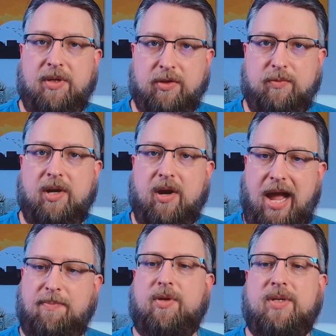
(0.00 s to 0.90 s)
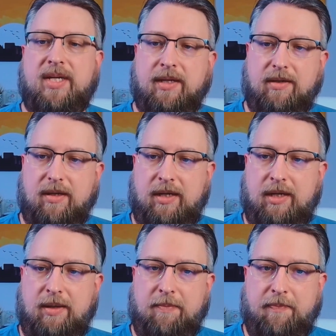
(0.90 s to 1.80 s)
because we are uploading
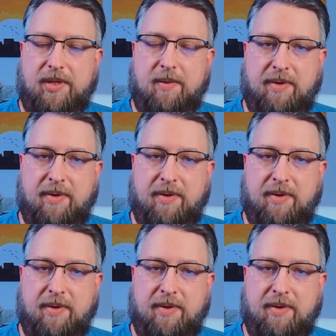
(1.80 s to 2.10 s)
um,